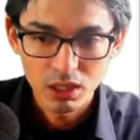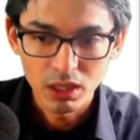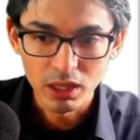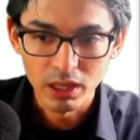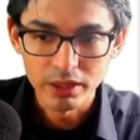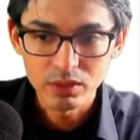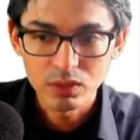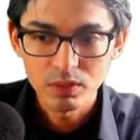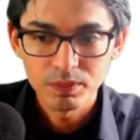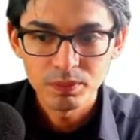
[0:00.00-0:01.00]
ls.
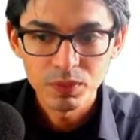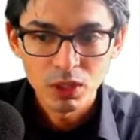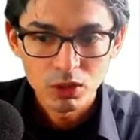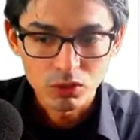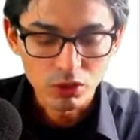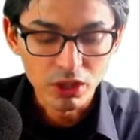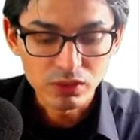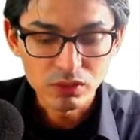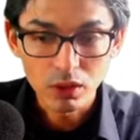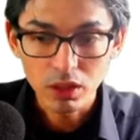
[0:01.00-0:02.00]
So there
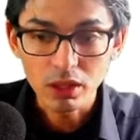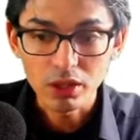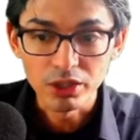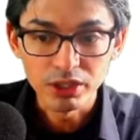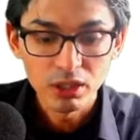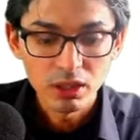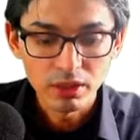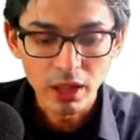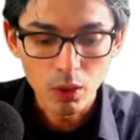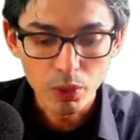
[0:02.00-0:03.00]
is nothing here.
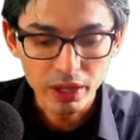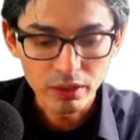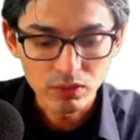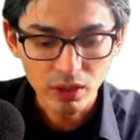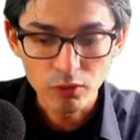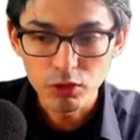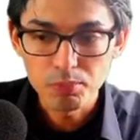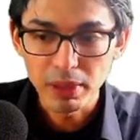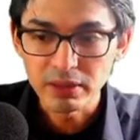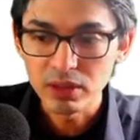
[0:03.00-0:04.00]
Now we can safely
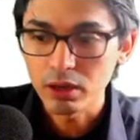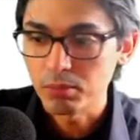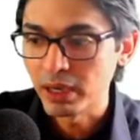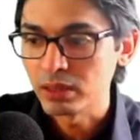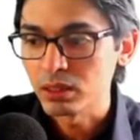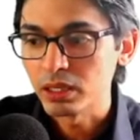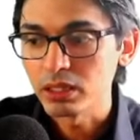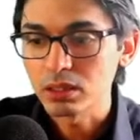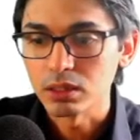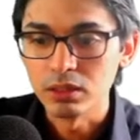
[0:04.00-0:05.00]
paste the command
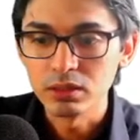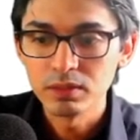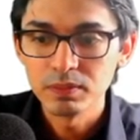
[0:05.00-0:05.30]
git clone.